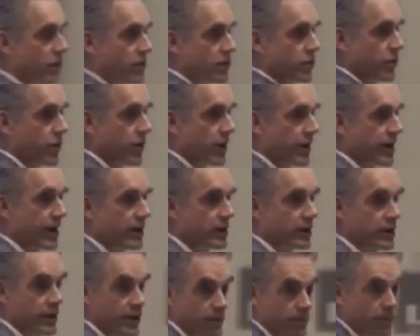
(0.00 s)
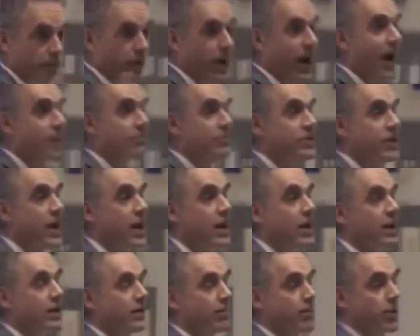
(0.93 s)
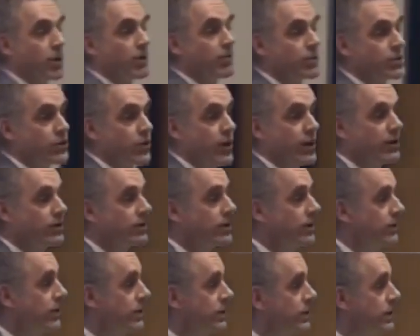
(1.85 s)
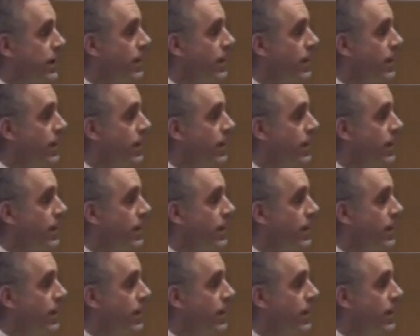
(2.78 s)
those who are guilty and perhaps the perpetrators of the